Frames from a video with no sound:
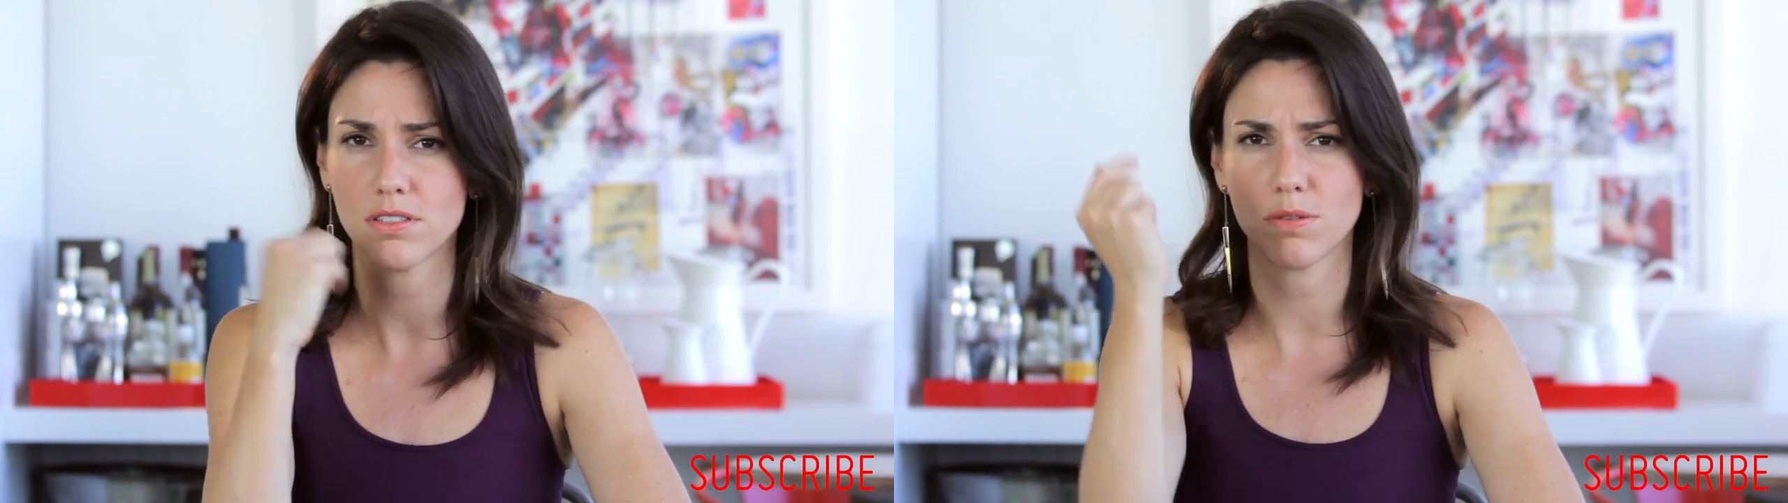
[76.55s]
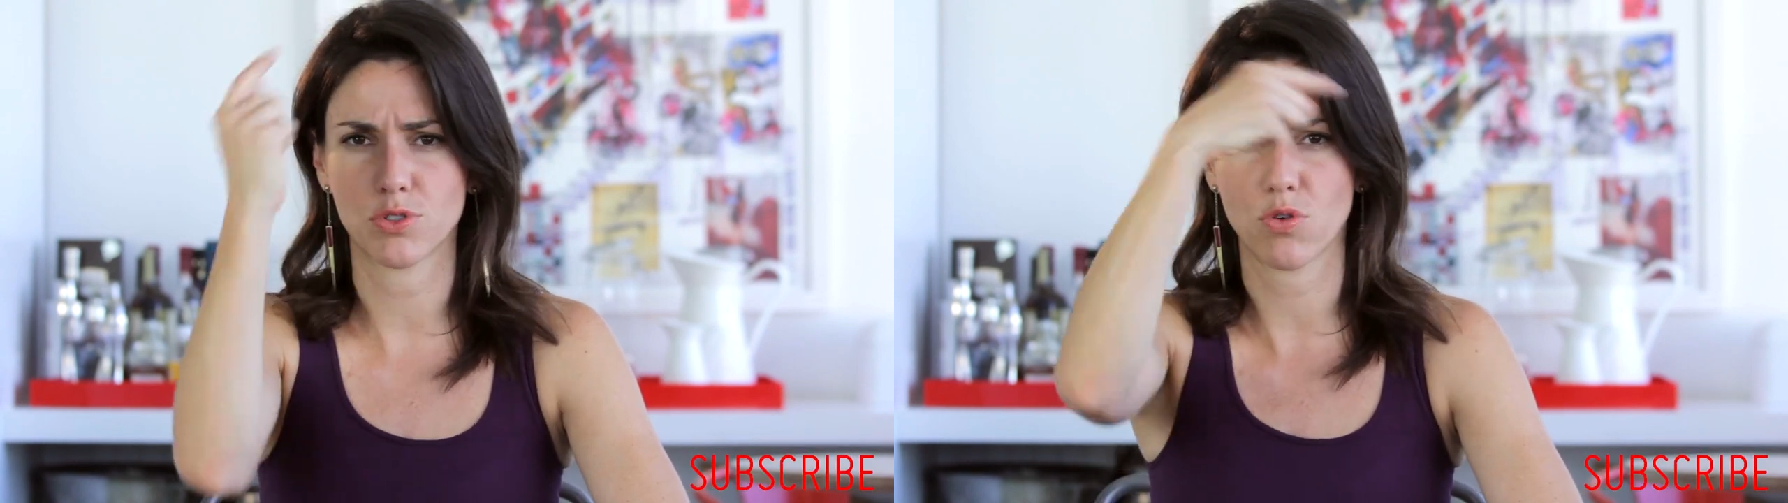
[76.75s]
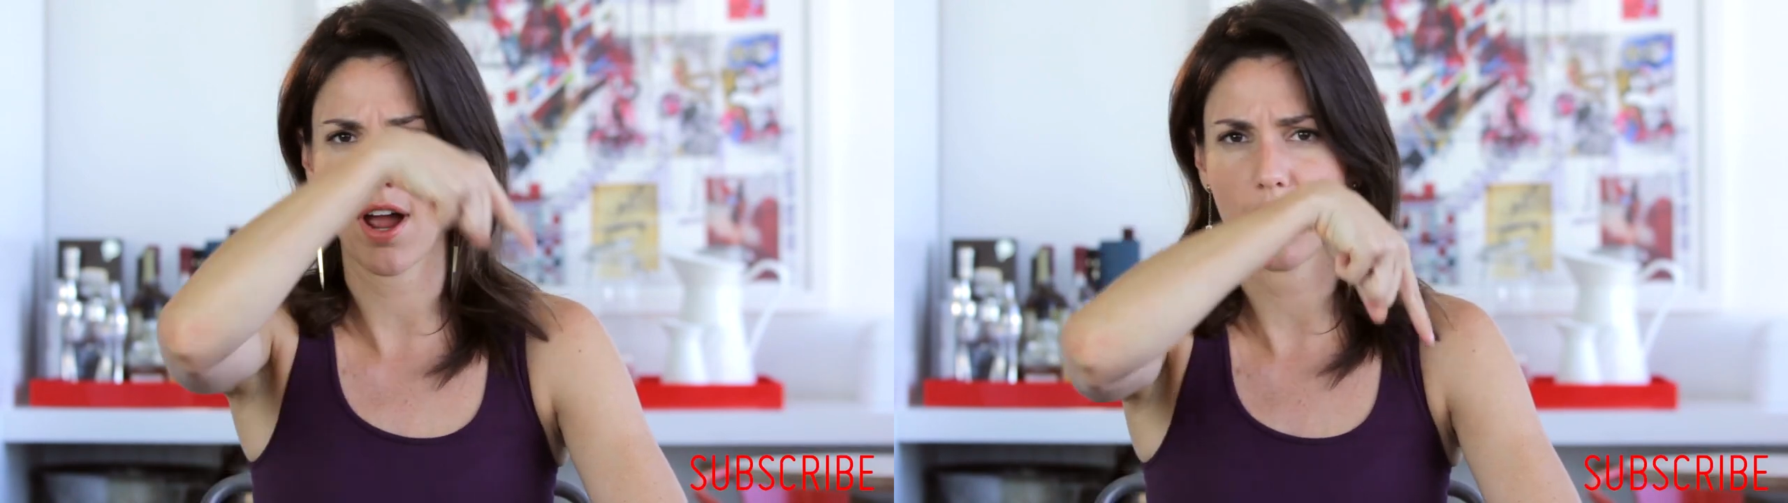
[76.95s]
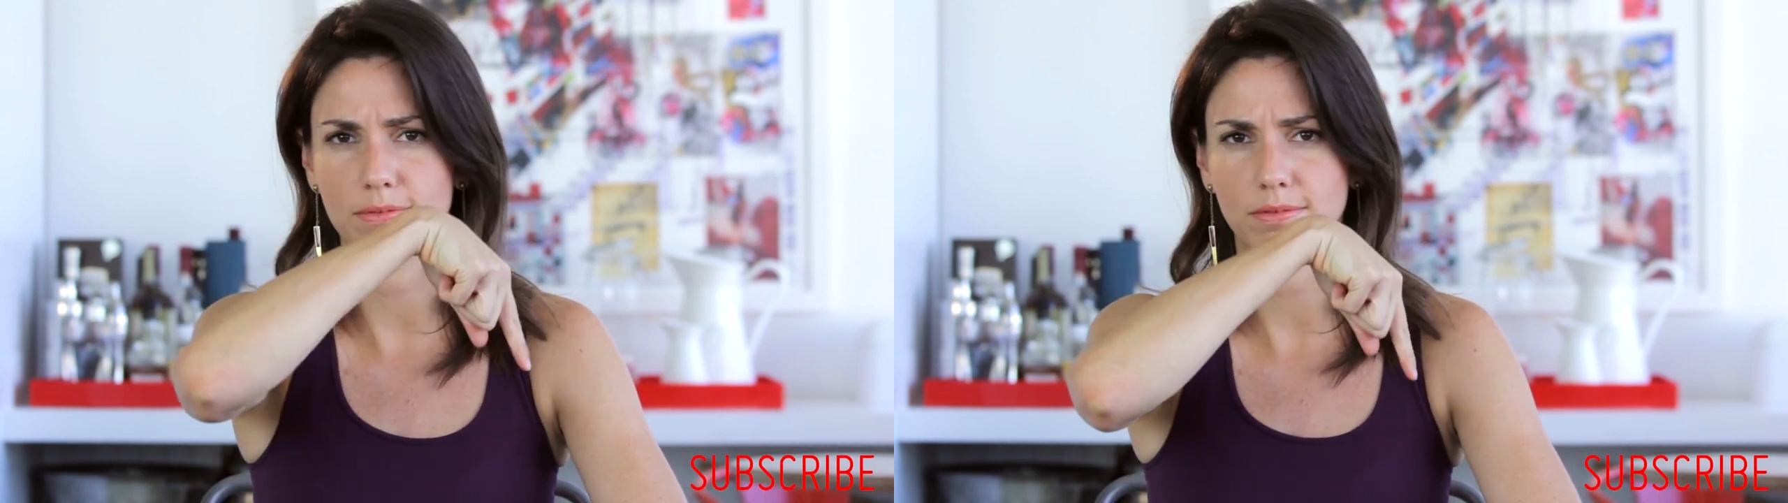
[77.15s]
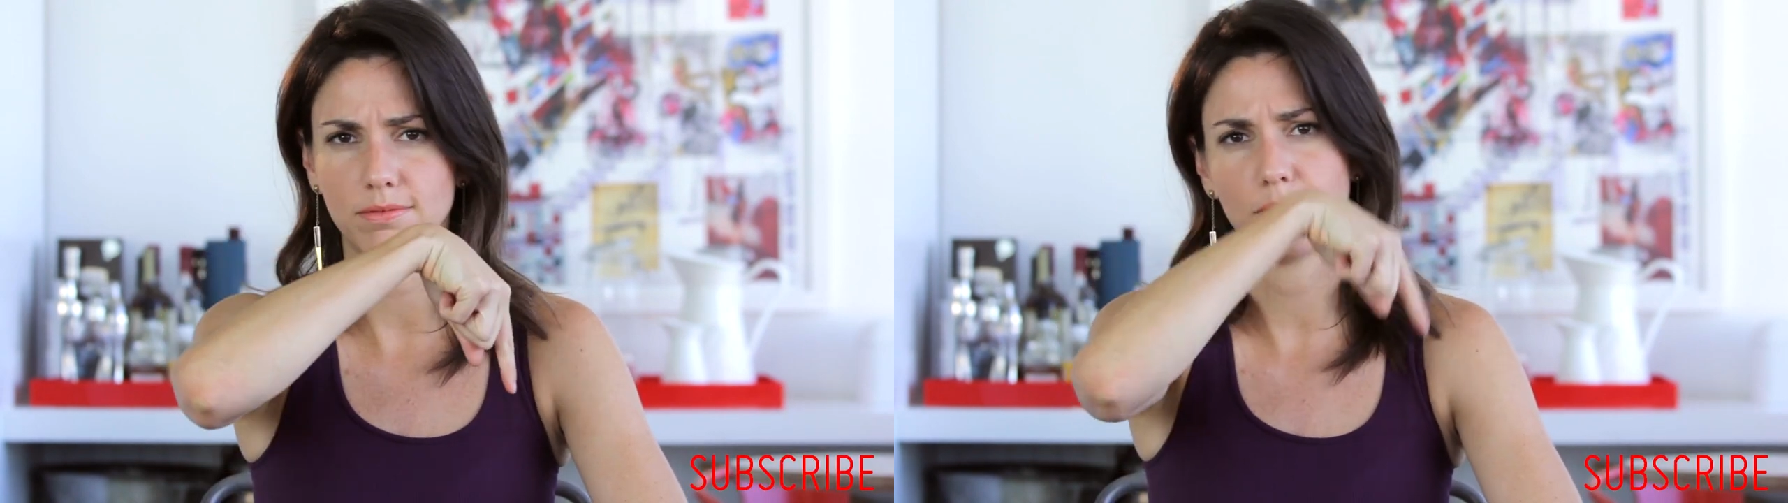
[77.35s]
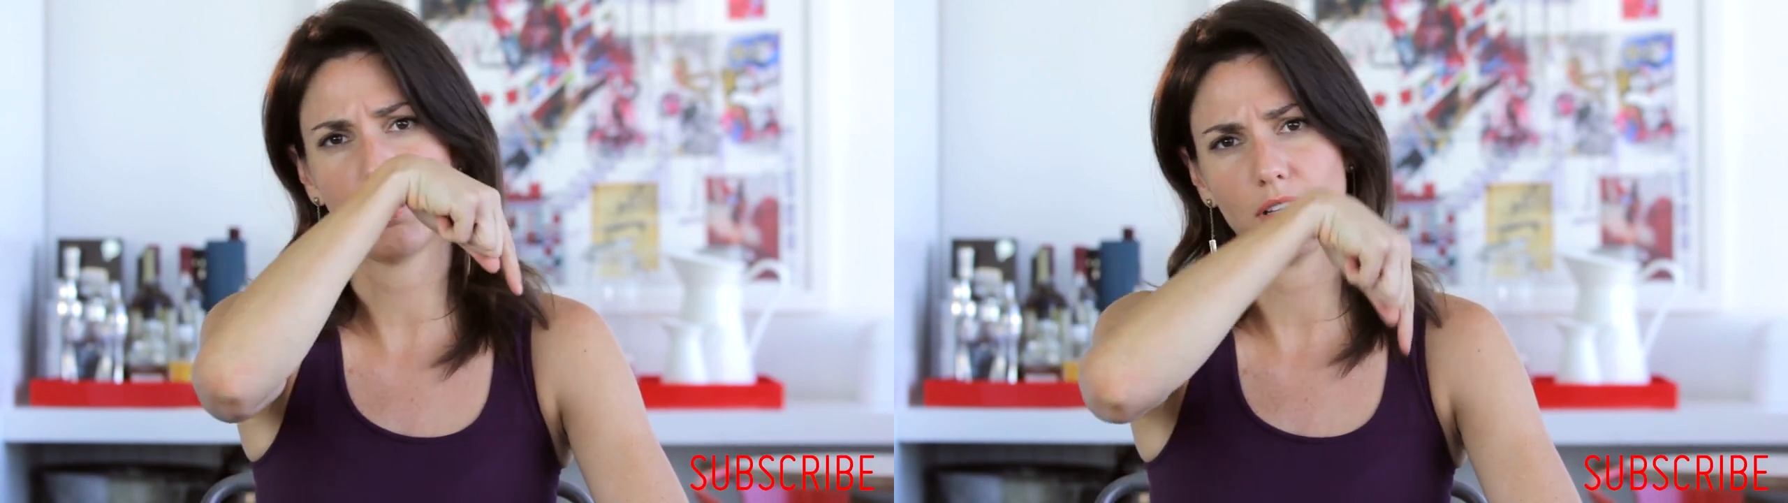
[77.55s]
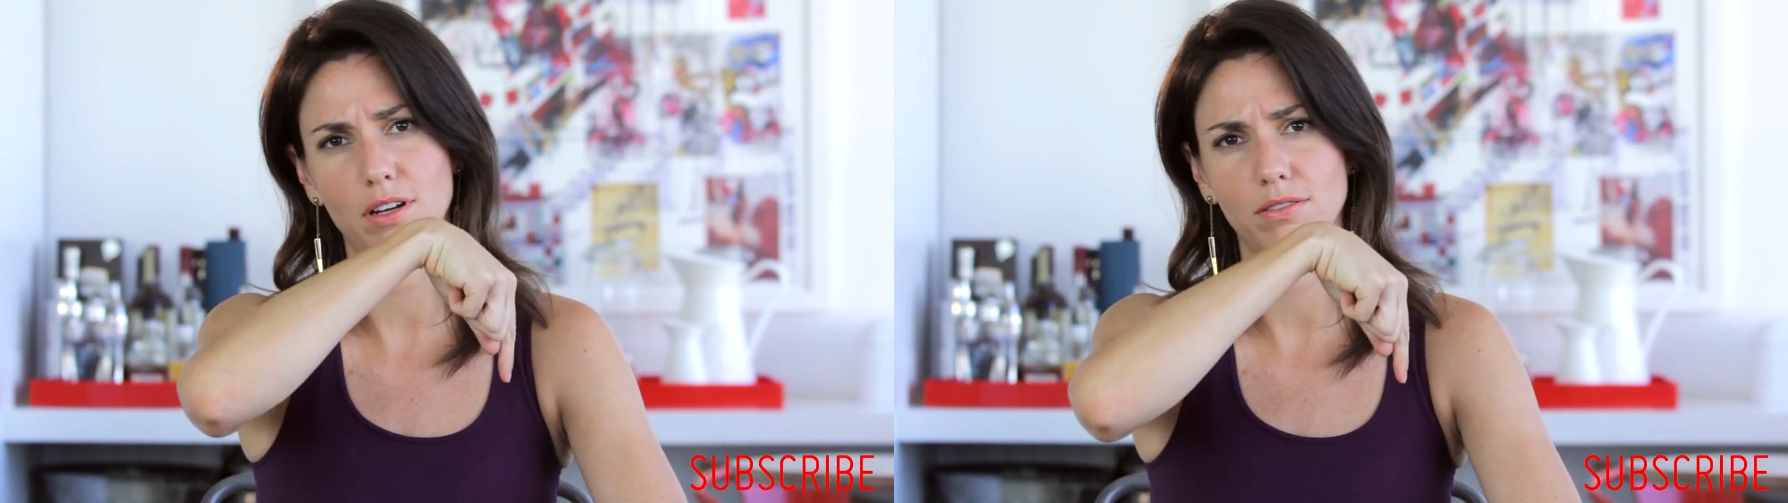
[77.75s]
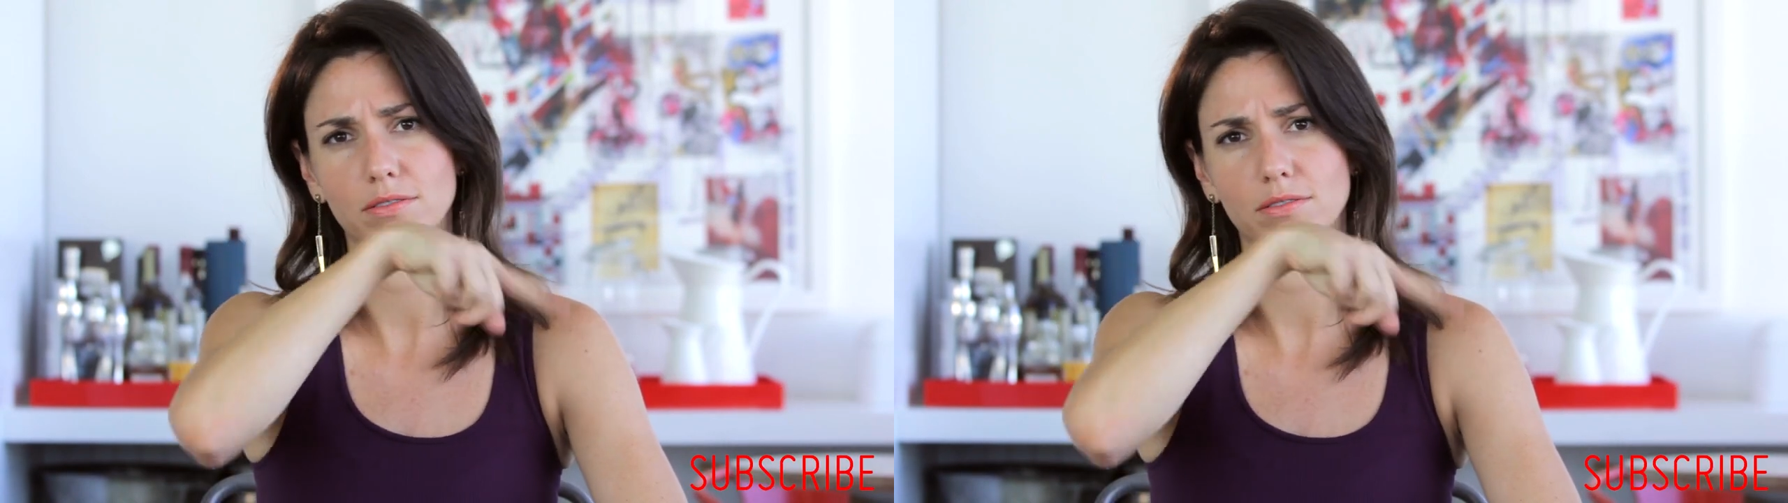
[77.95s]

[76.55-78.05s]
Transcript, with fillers: Subscribe below,